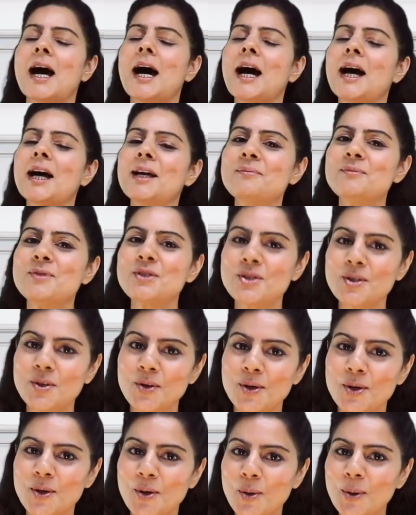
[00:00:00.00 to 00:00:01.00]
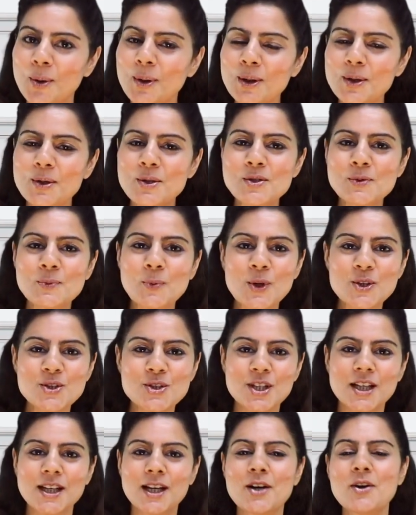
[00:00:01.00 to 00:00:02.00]
I'm sure all those
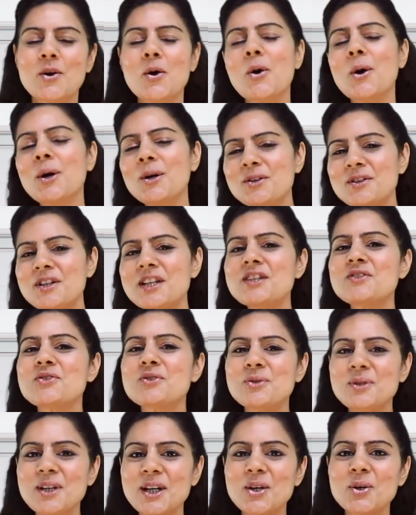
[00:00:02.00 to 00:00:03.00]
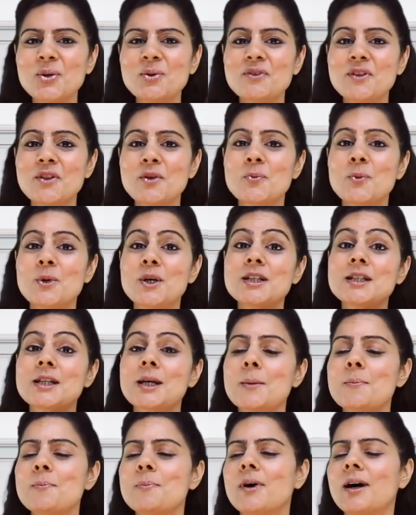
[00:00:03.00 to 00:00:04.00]
watching are already drooling over the word
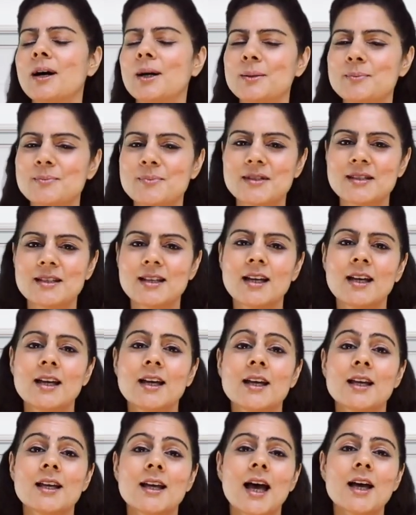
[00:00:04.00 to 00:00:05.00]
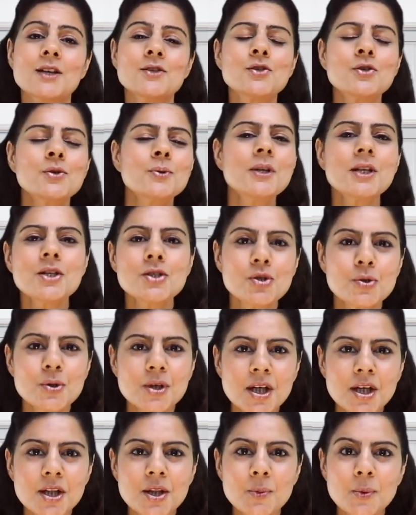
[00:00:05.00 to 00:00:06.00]
kebabs. As soon as you
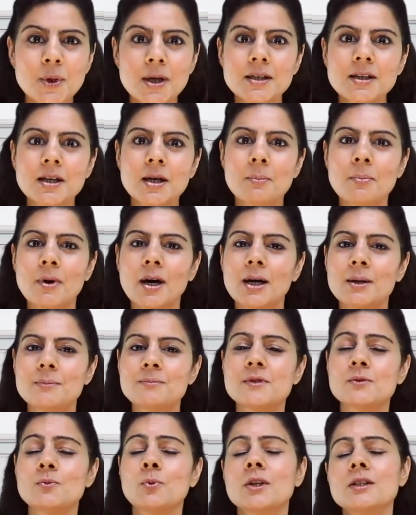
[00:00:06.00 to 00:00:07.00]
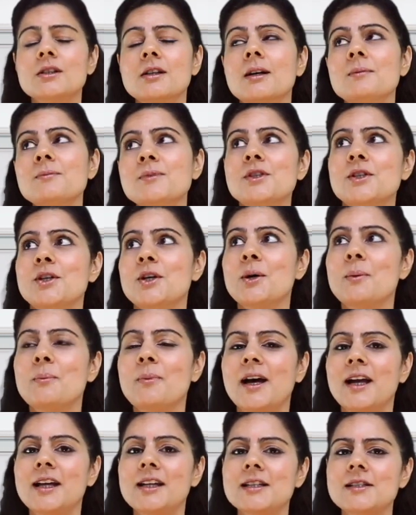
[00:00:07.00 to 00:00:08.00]
hear the word kebabs, what comes to your
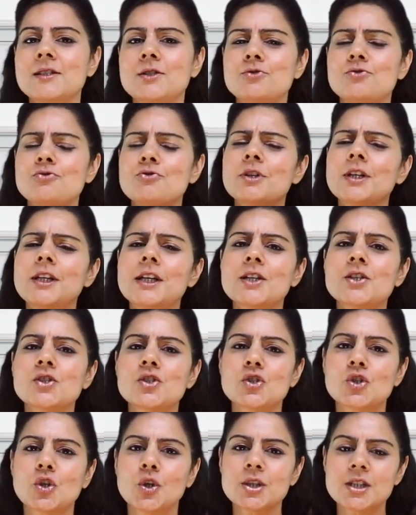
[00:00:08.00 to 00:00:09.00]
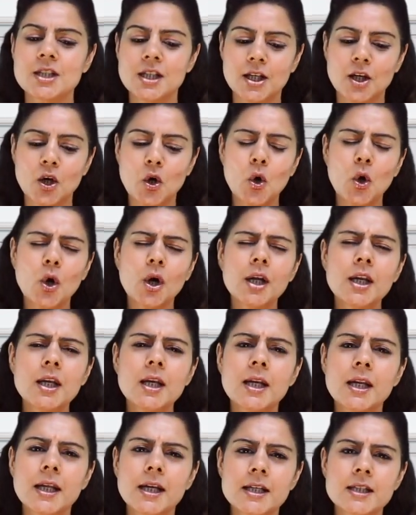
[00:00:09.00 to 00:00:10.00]
mind is really exotic,
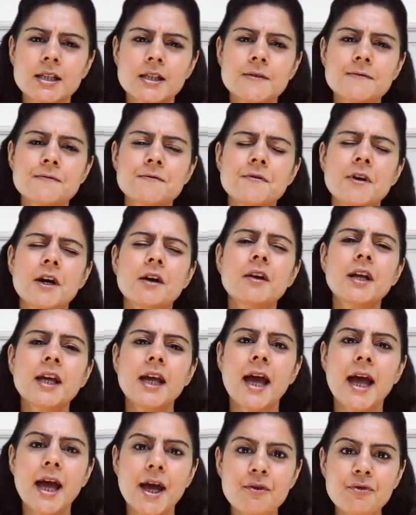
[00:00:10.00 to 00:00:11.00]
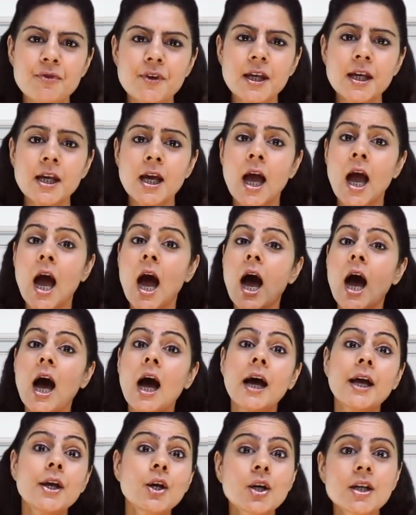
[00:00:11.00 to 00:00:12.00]
oil-laden, very heavy,
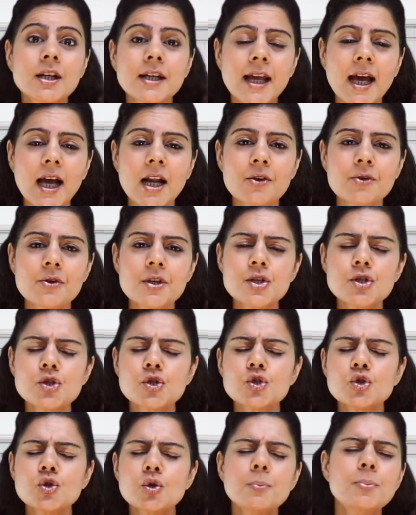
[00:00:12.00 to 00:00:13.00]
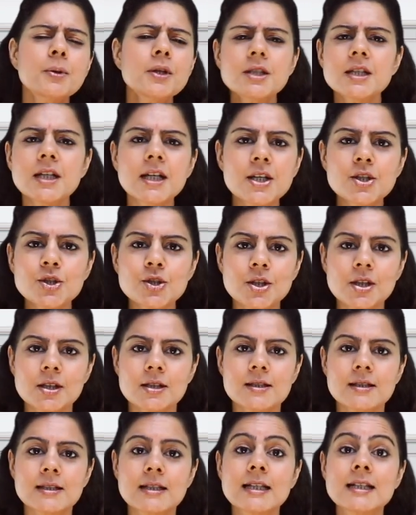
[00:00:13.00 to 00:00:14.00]
high on calories, super
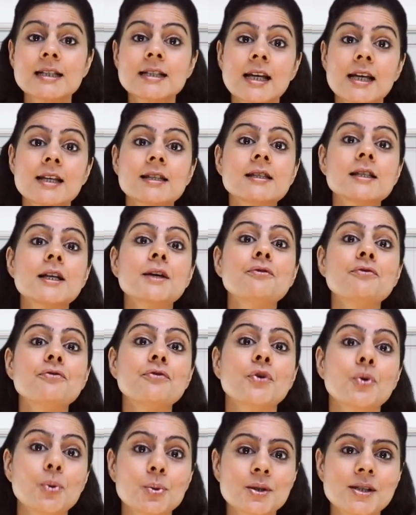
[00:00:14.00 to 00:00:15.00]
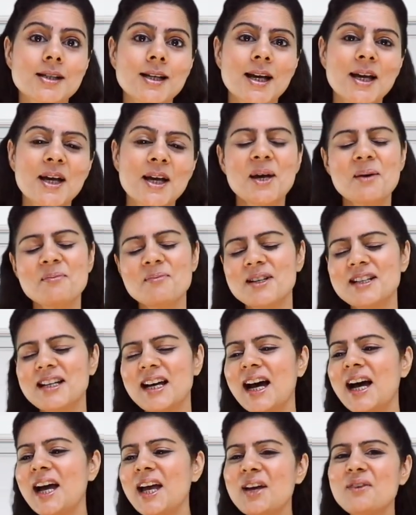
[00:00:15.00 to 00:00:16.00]
delicious, tasty food. But
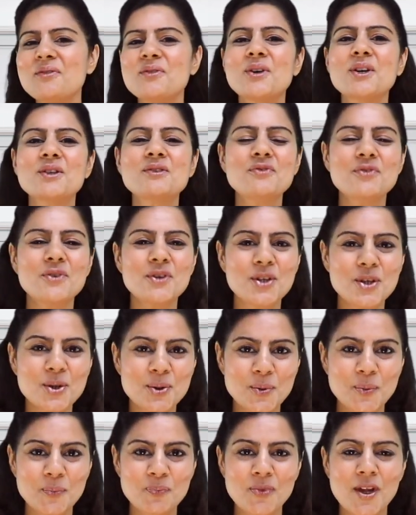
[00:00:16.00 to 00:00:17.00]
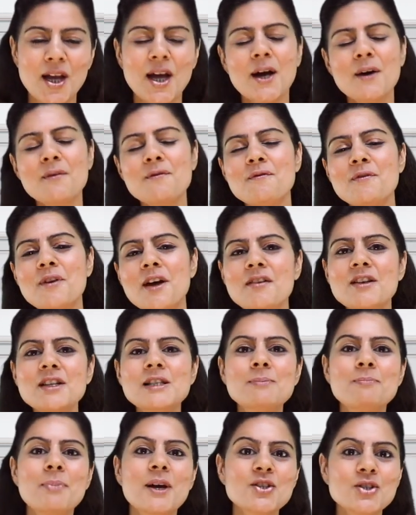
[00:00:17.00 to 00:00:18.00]
I have got for you a very
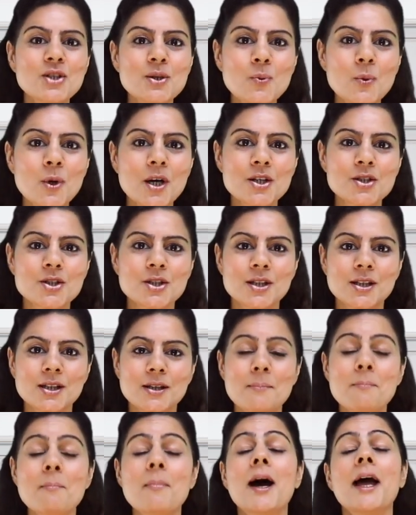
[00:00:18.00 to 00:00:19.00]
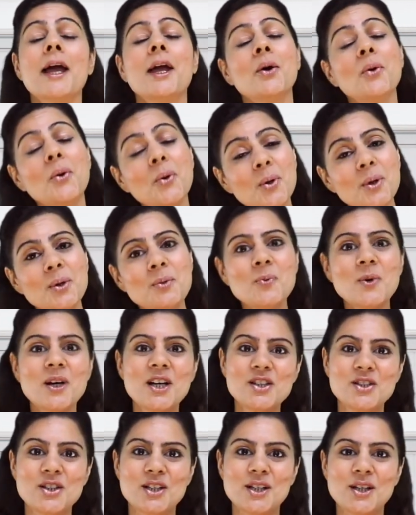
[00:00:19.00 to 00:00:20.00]
special version, my own
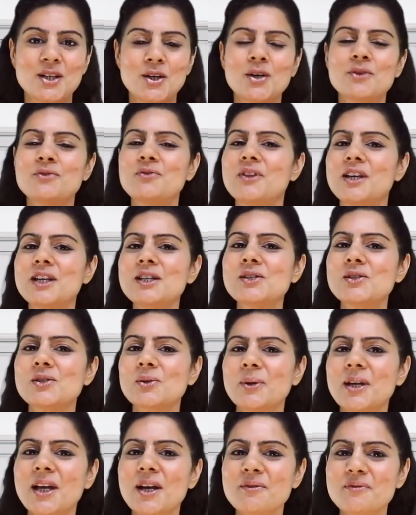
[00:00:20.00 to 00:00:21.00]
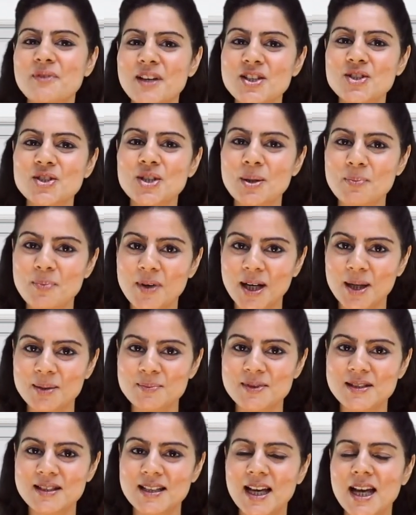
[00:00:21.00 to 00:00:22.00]
version of these soya veg
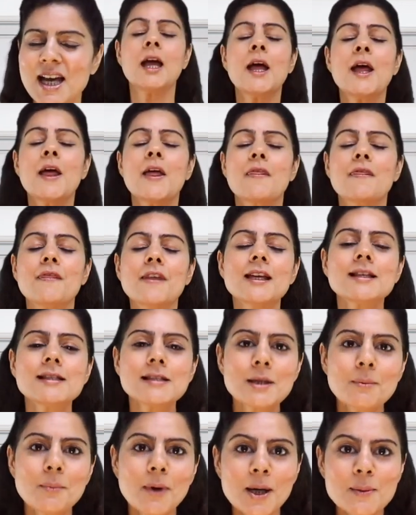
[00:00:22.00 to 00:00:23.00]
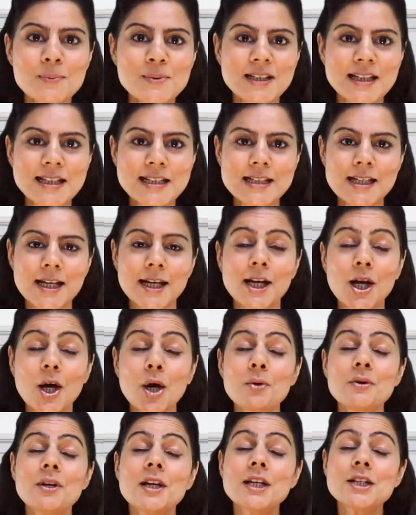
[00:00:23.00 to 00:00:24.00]
kebabs. These kebabs contain
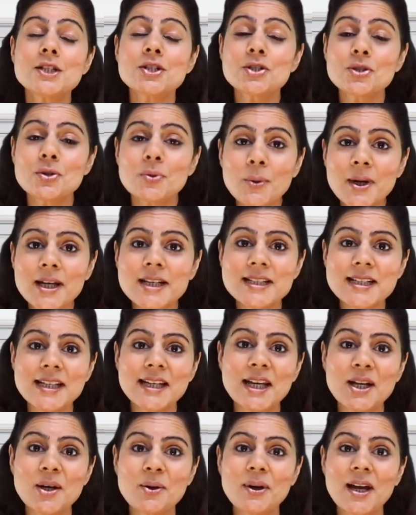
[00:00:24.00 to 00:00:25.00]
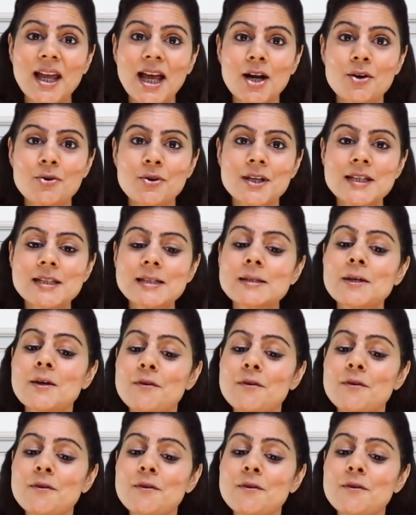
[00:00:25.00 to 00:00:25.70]
only 280 kilocalories